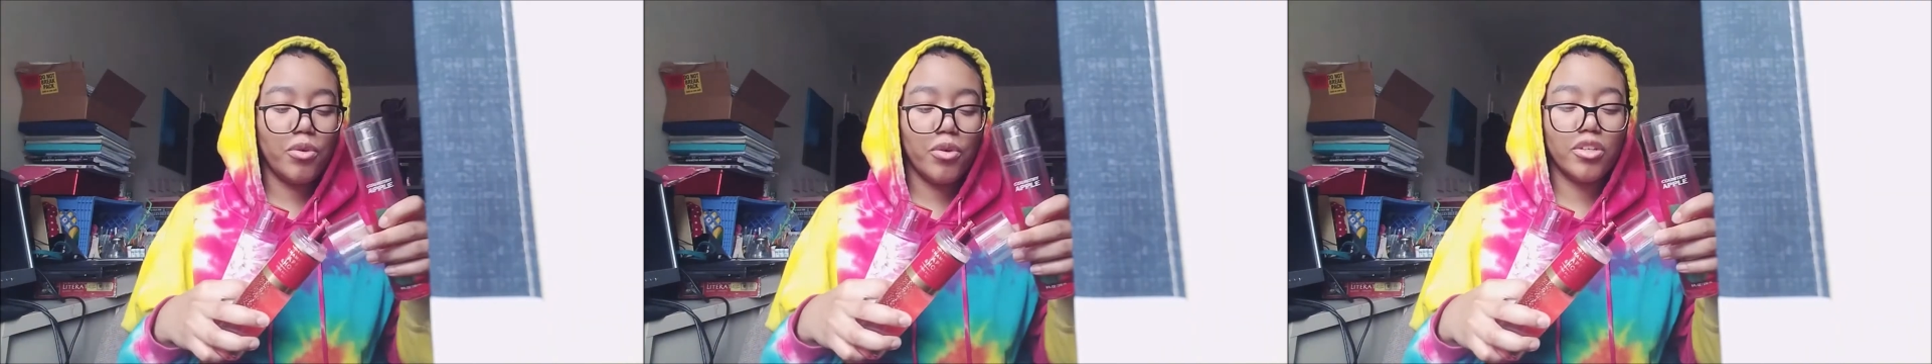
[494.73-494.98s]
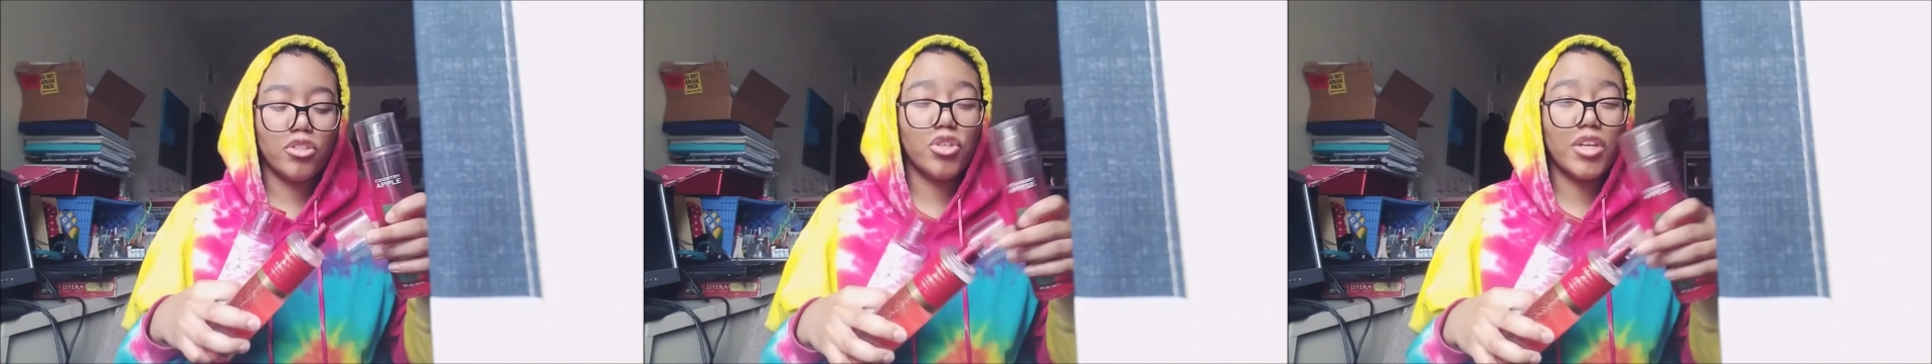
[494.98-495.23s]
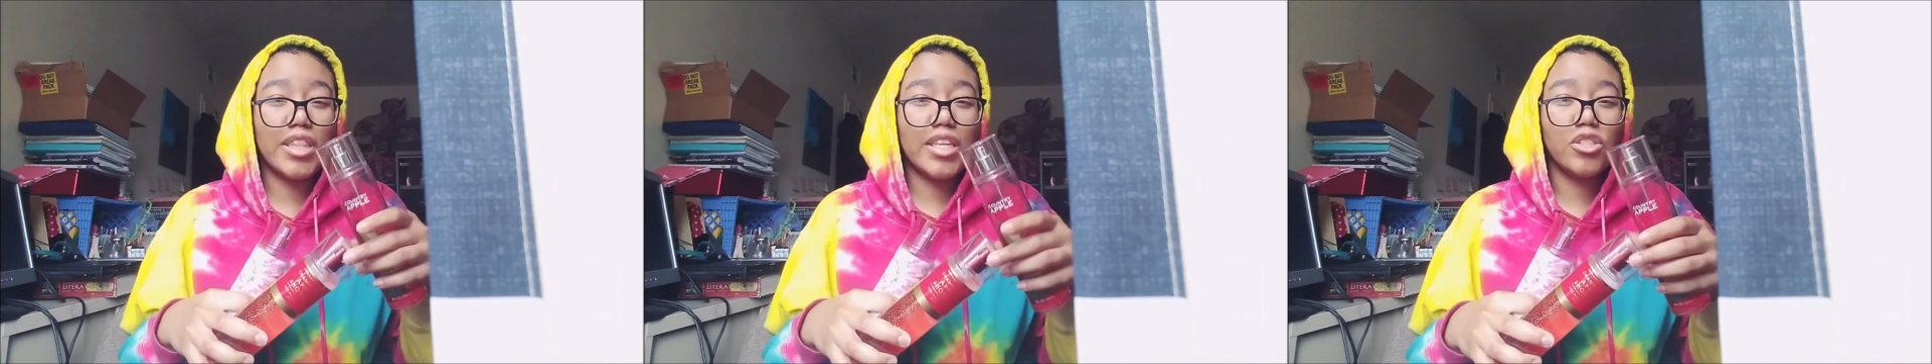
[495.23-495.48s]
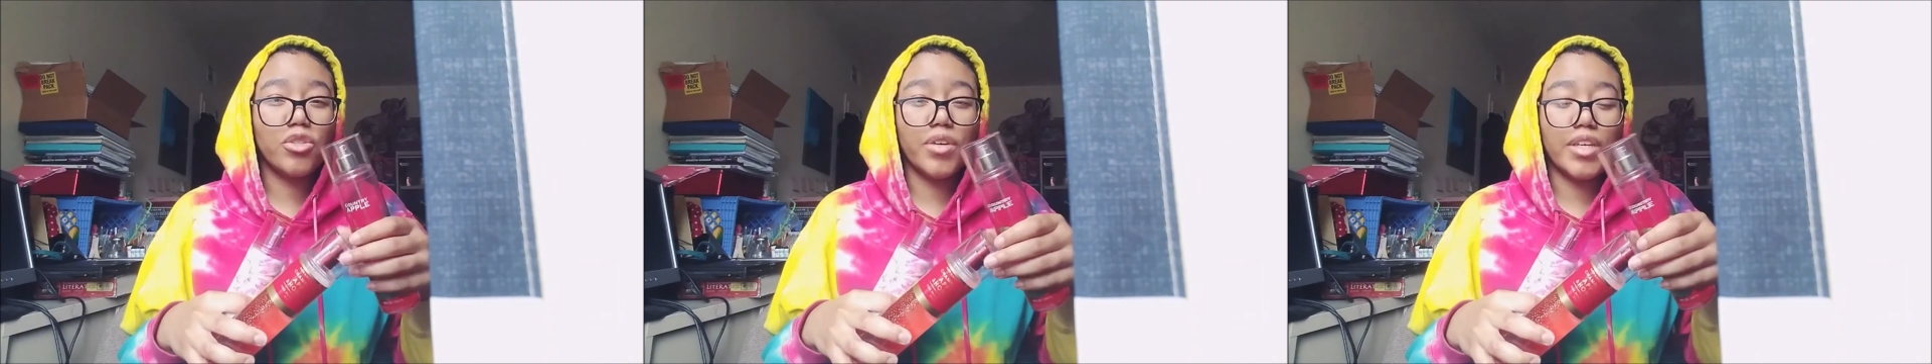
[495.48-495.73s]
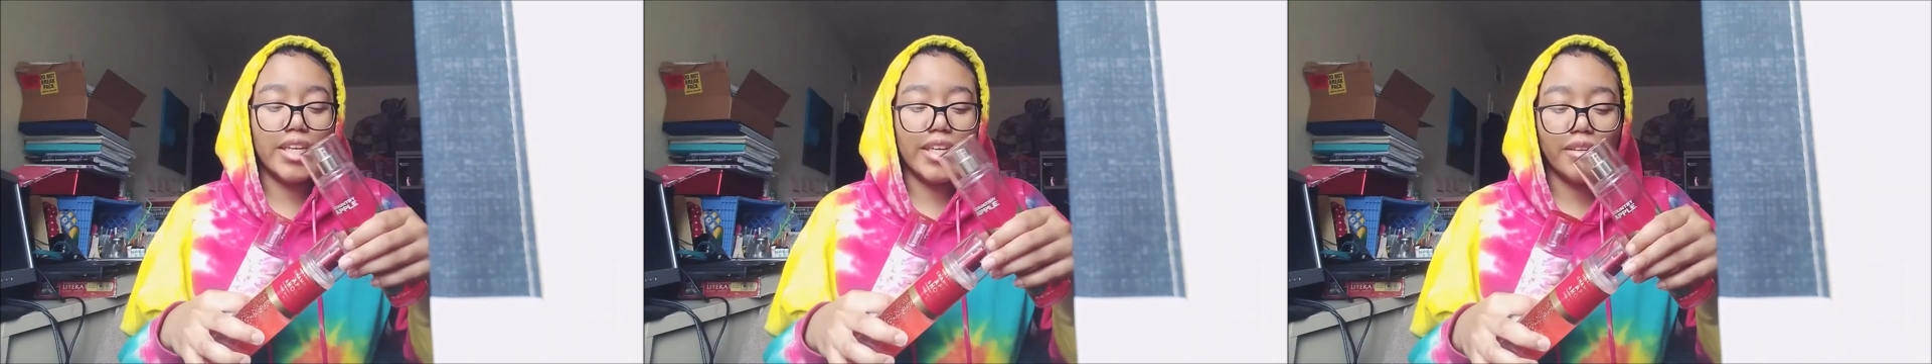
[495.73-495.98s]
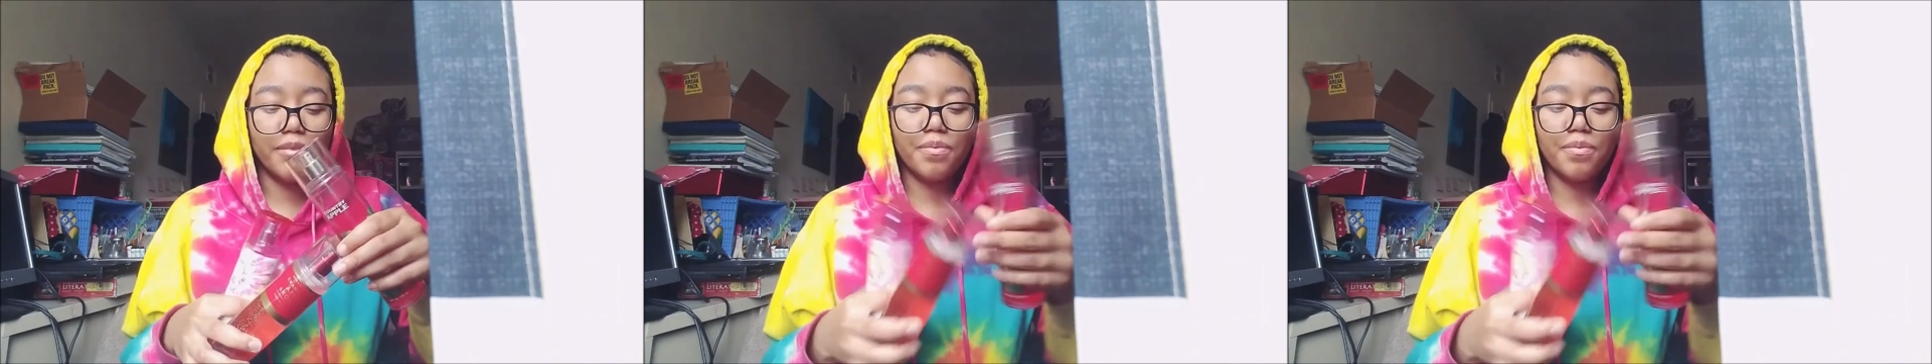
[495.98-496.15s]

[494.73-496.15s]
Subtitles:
could drink this or eat it.